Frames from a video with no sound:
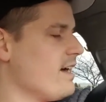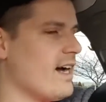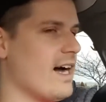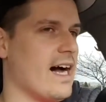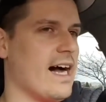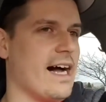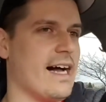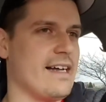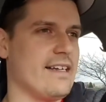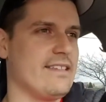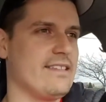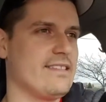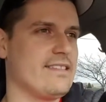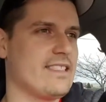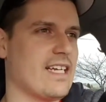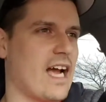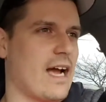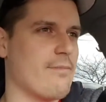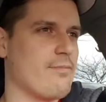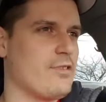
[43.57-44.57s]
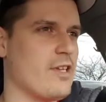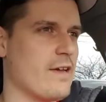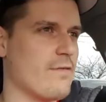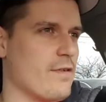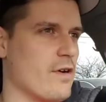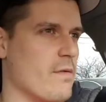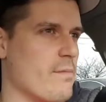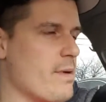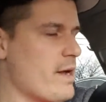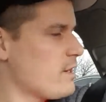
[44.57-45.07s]
Uh, top set
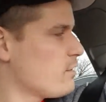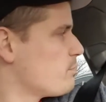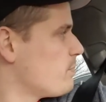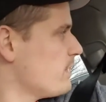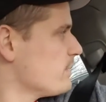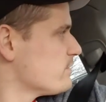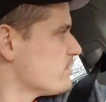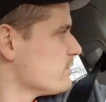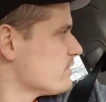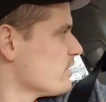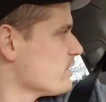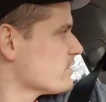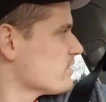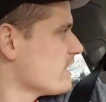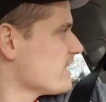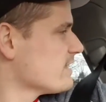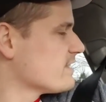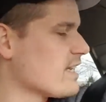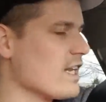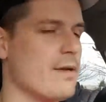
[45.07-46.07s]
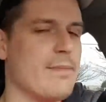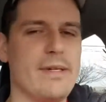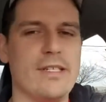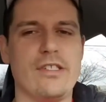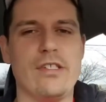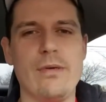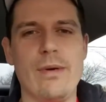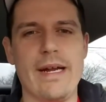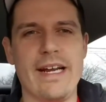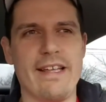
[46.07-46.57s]
for bench presses looks like it's going to be
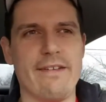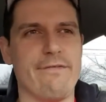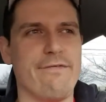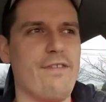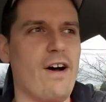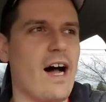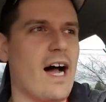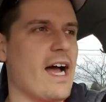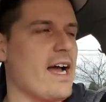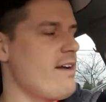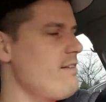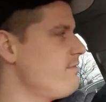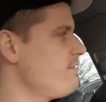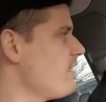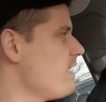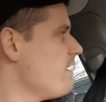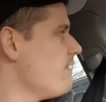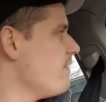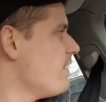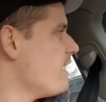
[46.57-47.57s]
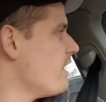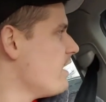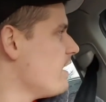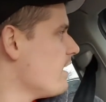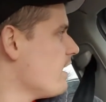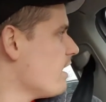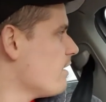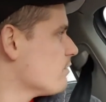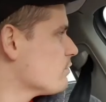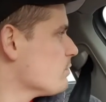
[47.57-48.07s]
285, and then
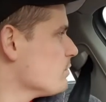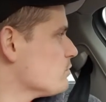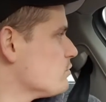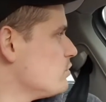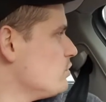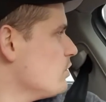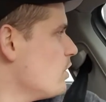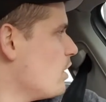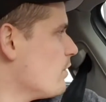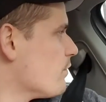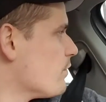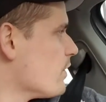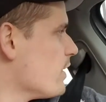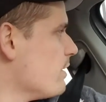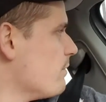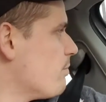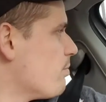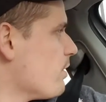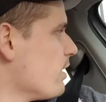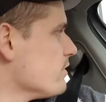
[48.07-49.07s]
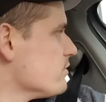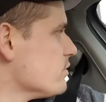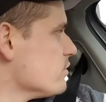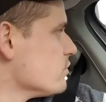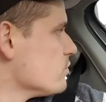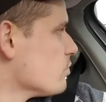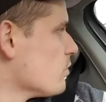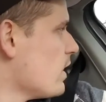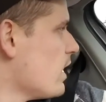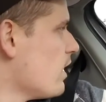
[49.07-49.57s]
uh, I'm supposed to do overhead press
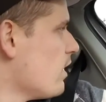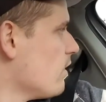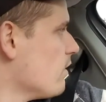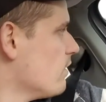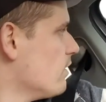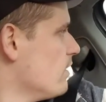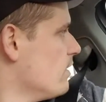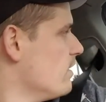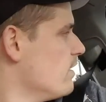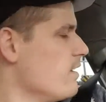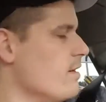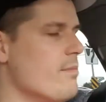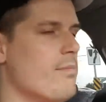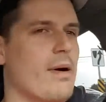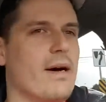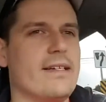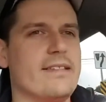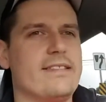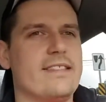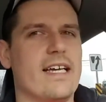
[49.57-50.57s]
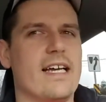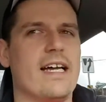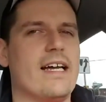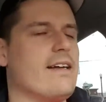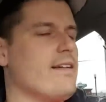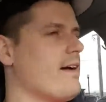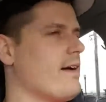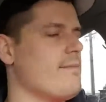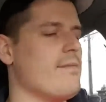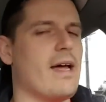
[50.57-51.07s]
as well. But
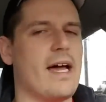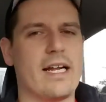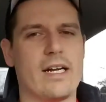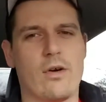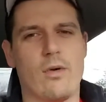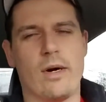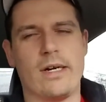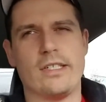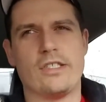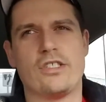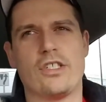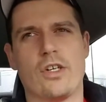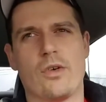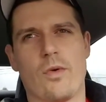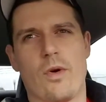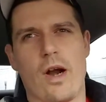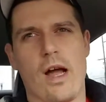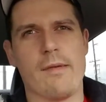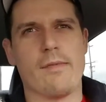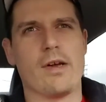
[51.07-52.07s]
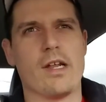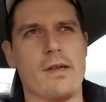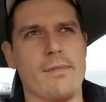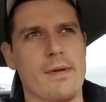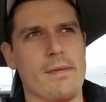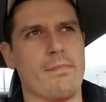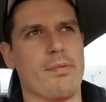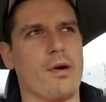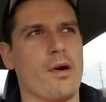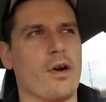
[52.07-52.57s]
uh, I'm not quite sure where I'm going to
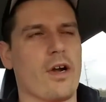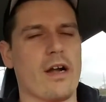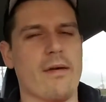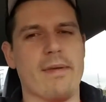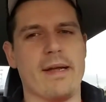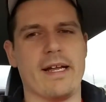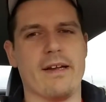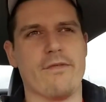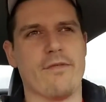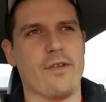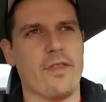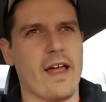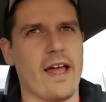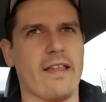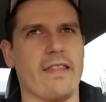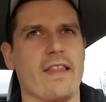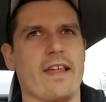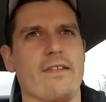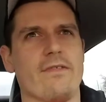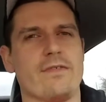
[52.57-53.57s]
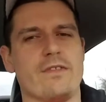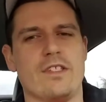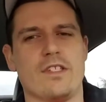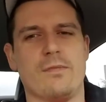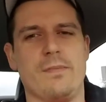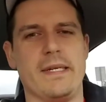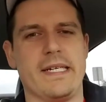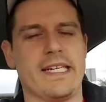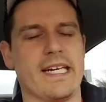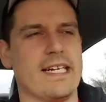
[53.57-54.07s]
be programming in for that lift,
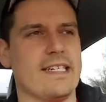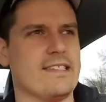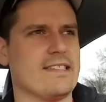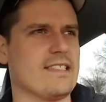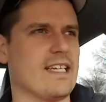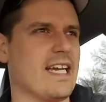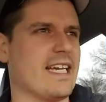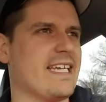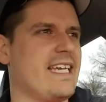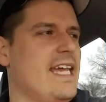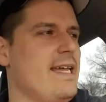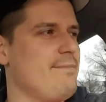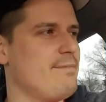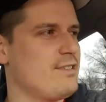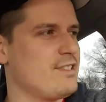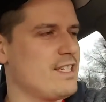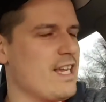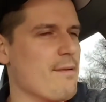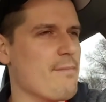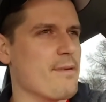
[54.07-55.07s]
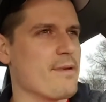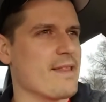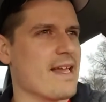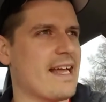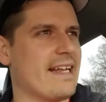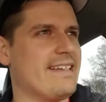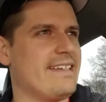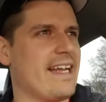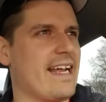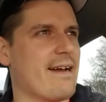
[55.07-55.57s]
just because I keep skipping
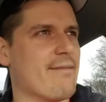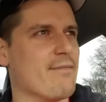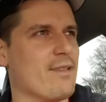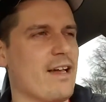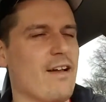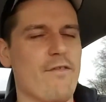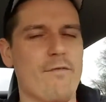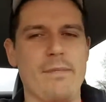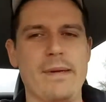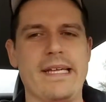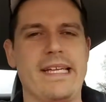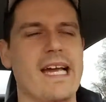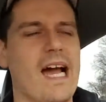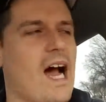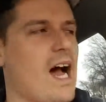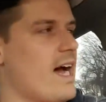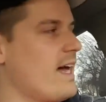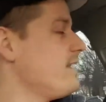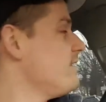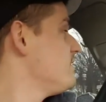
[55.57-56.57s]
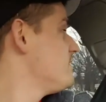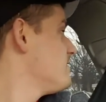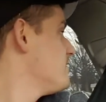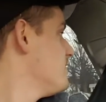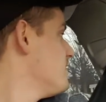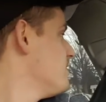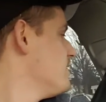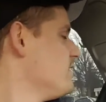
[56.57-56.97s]
that damn lift because